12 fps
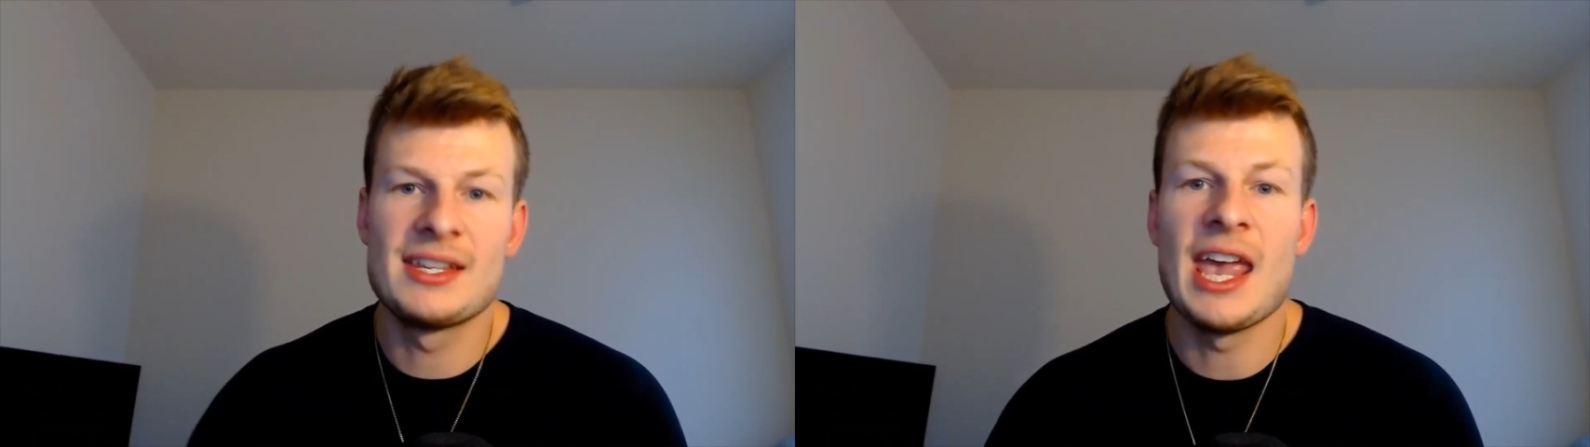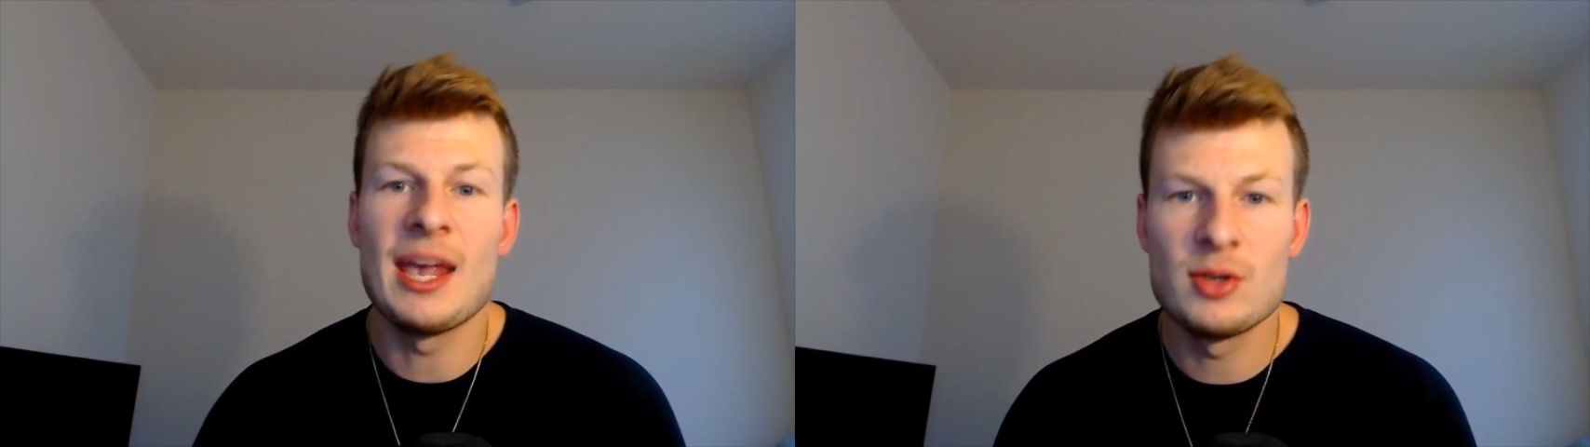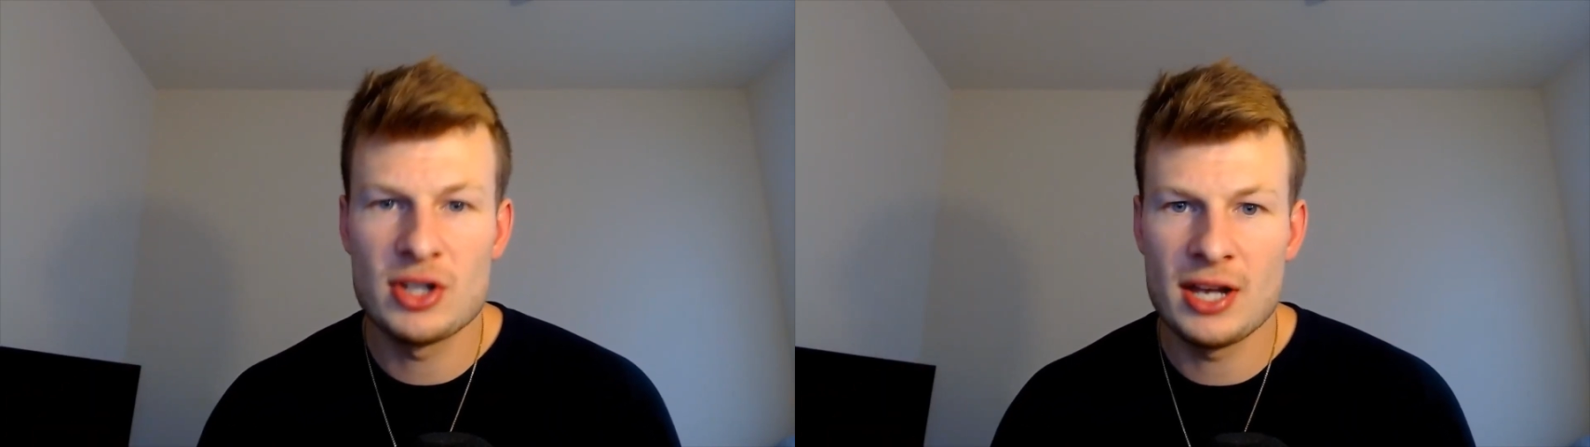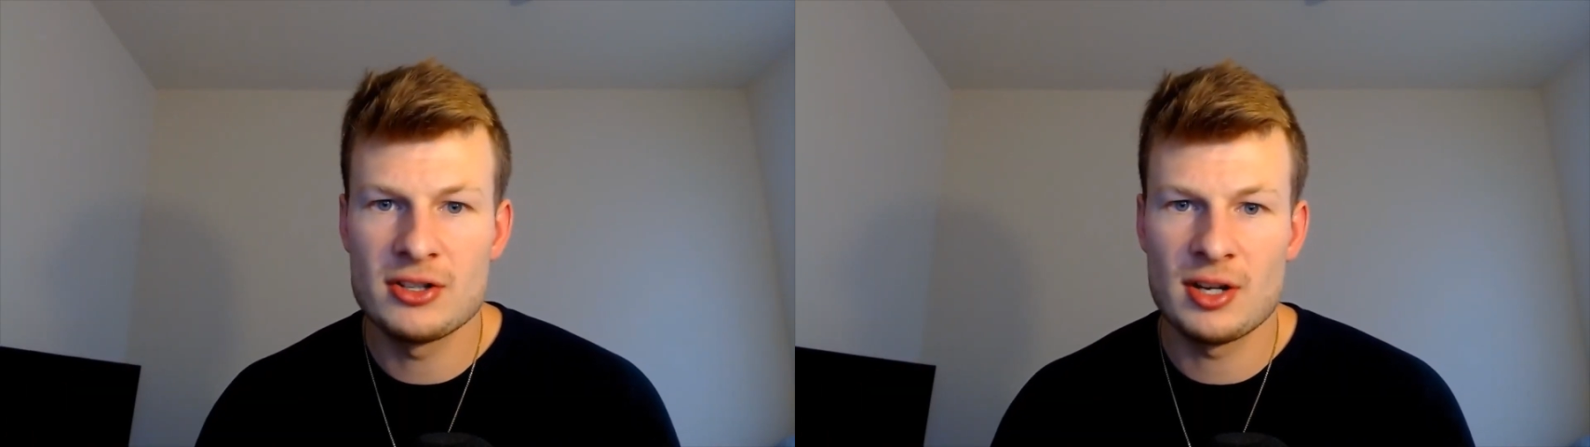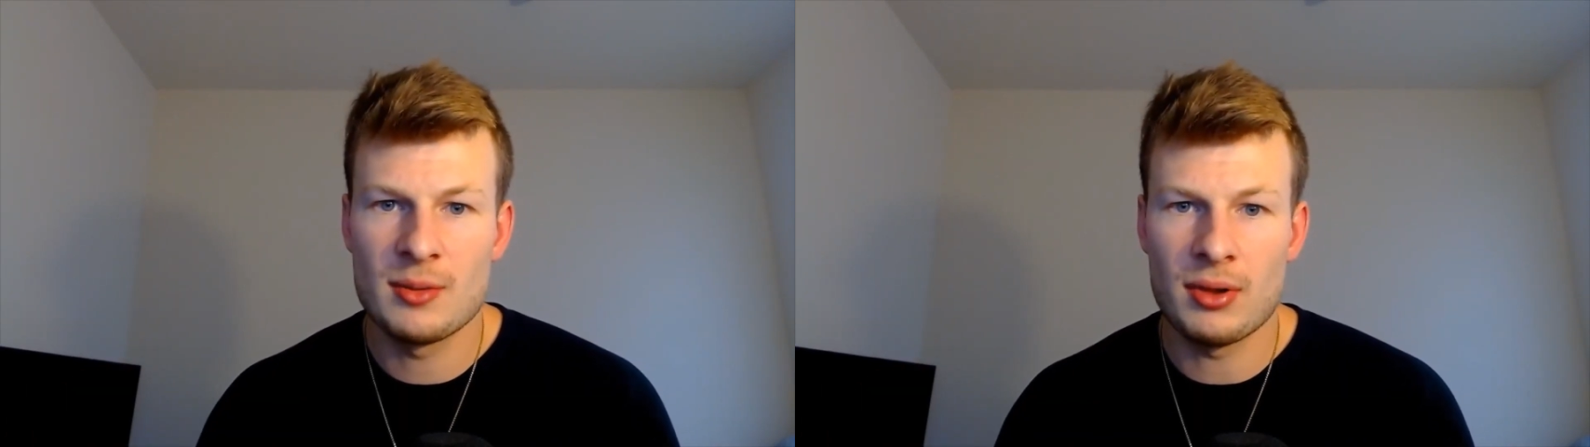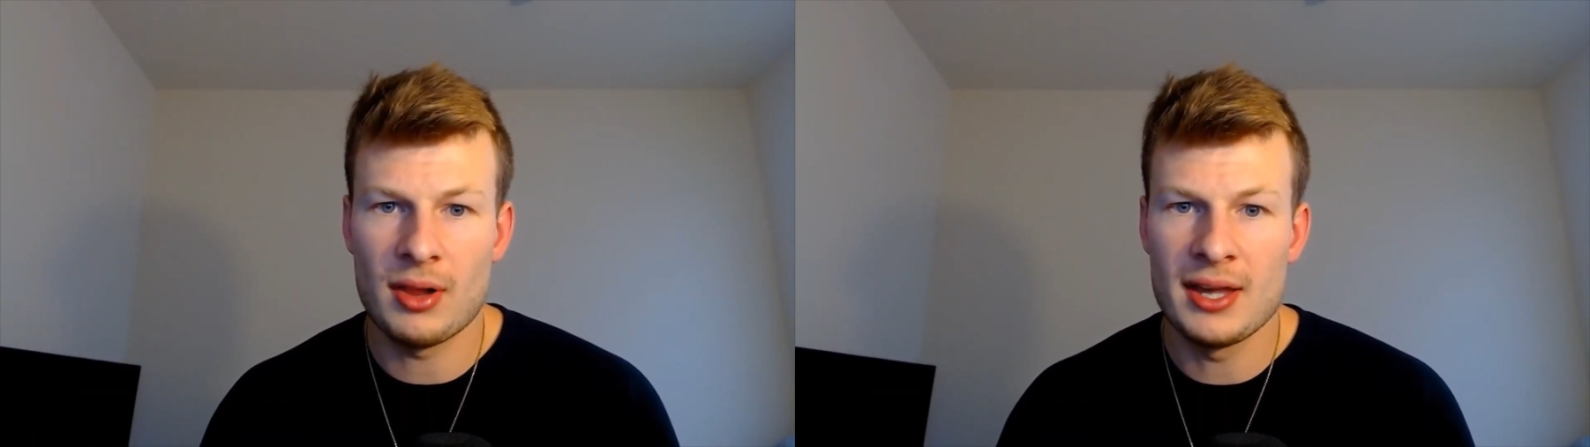
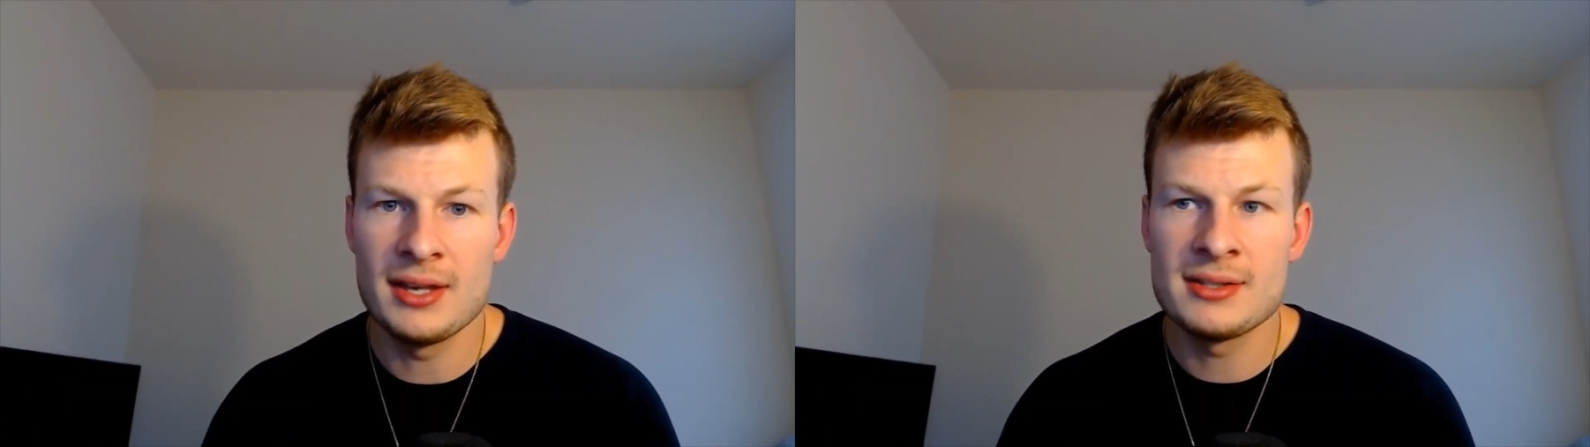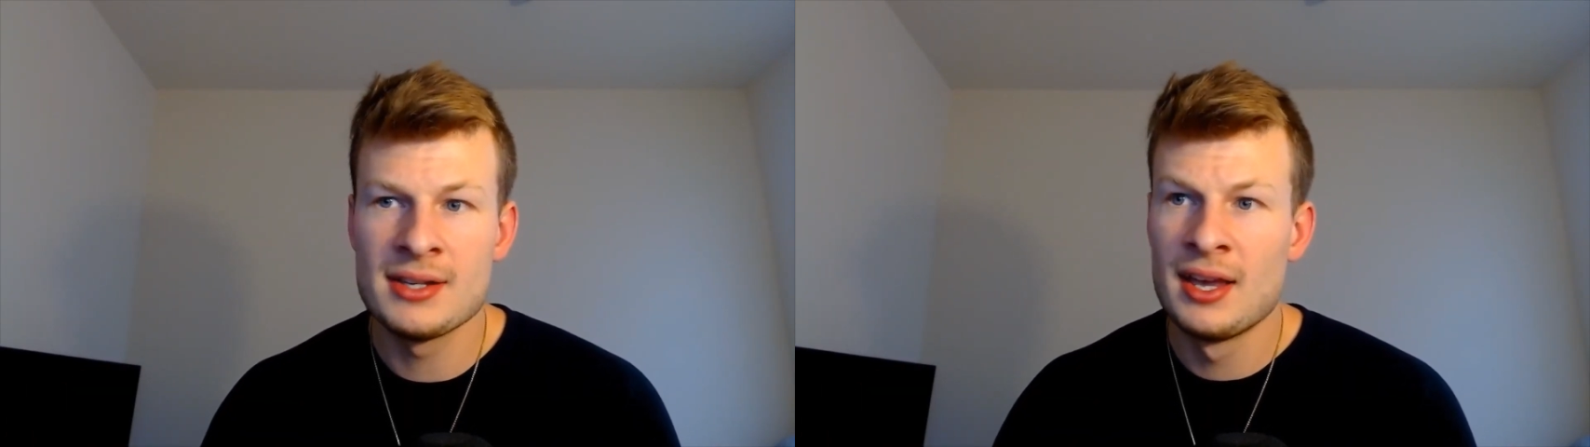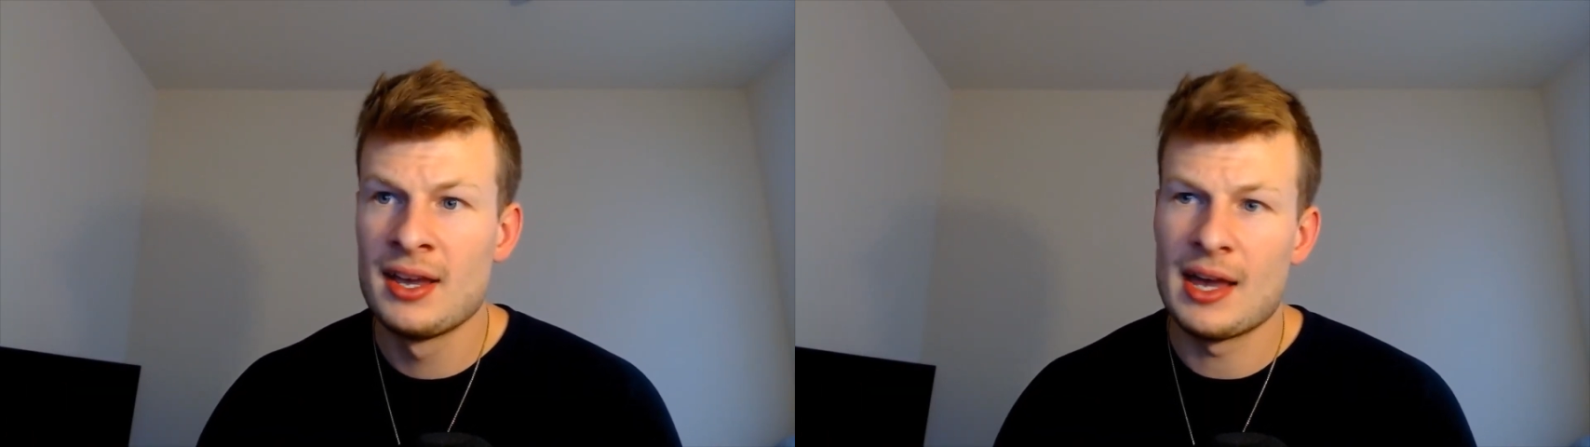game-changing plays